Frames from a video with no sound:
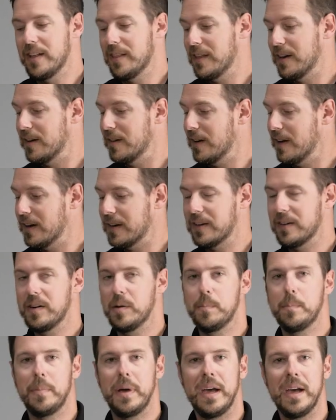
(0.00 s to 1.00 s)
They're not going to
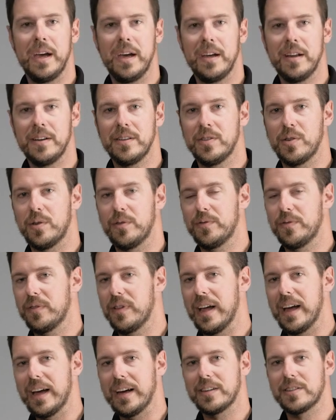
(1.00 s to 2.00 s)
bend or
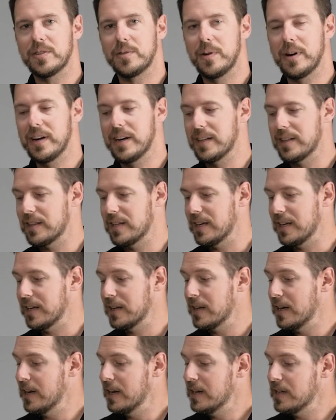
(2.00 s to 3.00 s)
flex or anything.